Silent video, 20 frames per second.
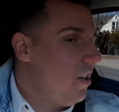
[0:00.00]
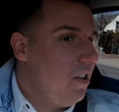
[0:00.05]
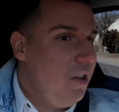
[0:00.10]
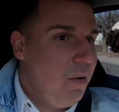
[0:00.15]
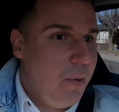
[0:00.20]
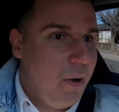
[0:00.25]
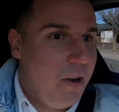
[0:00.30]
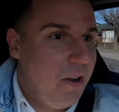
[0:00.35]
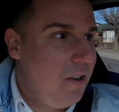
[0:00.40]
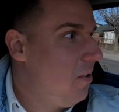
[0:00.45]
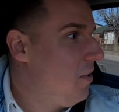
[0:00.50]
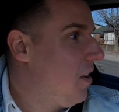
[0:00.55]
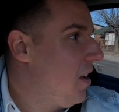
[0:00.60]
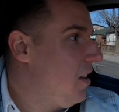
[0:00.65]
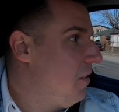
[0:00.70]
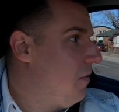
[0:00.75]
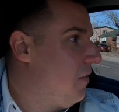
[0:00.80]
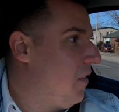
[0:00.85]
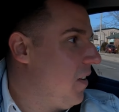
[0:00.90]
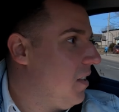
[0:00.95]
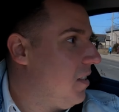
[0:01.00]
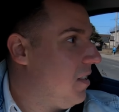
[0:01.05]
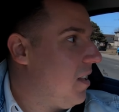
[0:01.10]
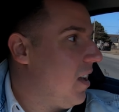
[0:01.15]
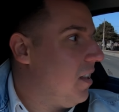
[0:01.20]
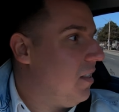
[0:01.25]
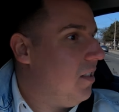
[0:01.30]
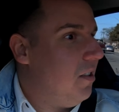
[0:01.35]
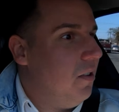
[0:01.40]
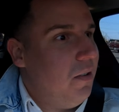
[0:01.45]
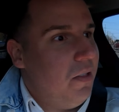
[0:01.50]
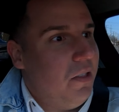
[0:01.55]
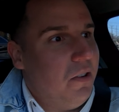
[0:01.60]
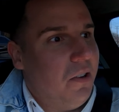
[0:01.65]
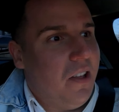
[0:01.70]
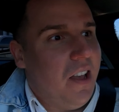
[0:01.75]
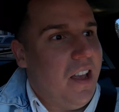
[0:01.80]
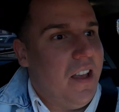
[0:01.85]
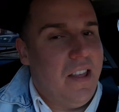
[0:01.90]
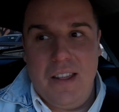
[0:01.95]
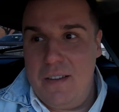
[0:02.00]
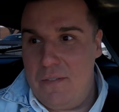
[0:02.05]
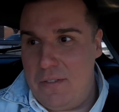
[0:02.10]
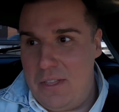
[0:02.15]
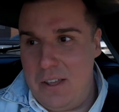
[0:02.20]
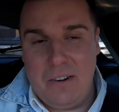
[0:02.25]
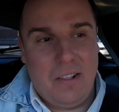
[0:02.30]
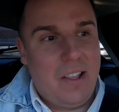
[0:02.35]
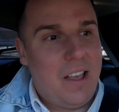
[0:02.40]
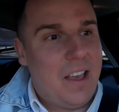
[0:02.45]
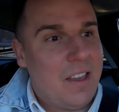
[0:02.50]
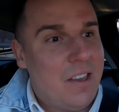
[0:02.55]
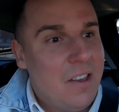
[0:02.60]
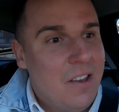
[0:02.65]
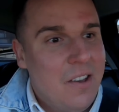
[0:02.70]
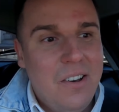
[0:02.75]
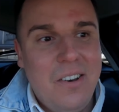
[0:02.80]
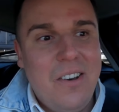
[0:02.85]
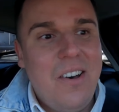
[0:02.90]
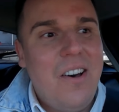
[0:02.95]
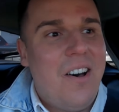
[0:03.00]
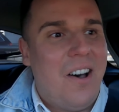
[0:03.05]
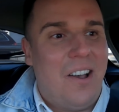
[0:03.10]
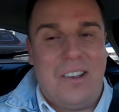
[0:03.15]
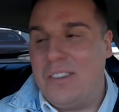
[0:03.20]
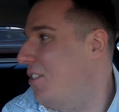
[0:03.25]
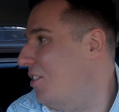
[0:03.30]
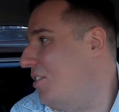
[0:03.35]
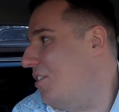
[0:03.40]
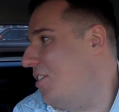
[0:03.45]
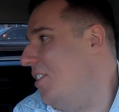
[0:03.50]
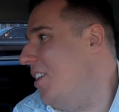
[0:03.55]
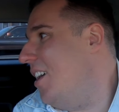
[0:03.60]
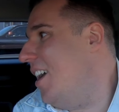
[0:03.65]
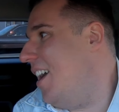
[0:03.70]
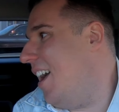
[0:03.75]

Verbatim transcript: telling your parent you're getting a face tattoo, and, right. and if they're like, oh, sick.